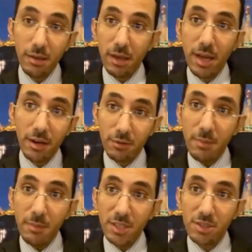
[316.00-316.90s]

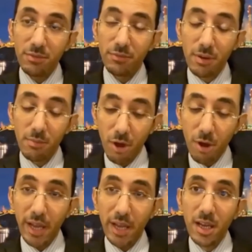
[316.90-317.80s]
agreements from
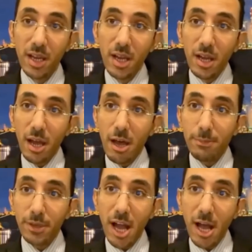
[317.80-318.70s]
OPEC,
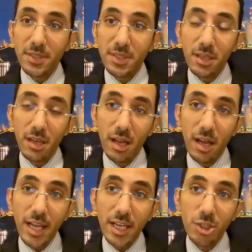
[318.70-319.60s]
perhaps
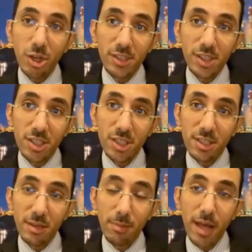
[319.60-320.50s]
any shortages in
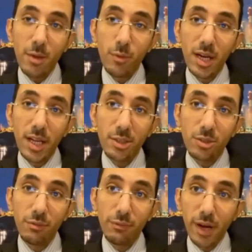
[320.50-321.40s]
supply will lead
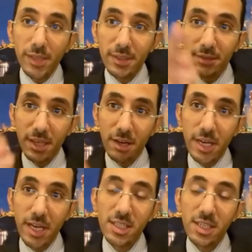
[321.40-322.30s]
to further
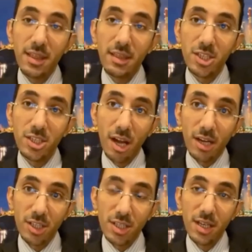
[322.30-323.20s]
decrease in the
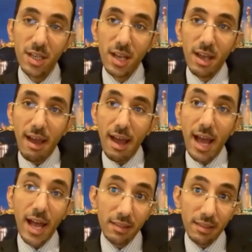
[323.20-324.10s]
stocks.
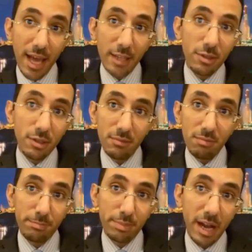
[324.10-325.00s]
And that could,
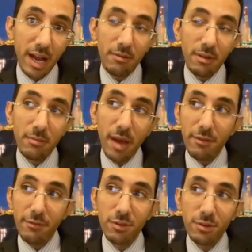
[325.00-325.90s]
in
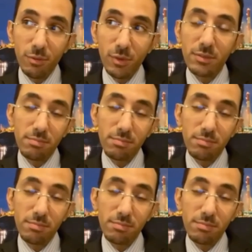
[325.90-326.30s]
my view, would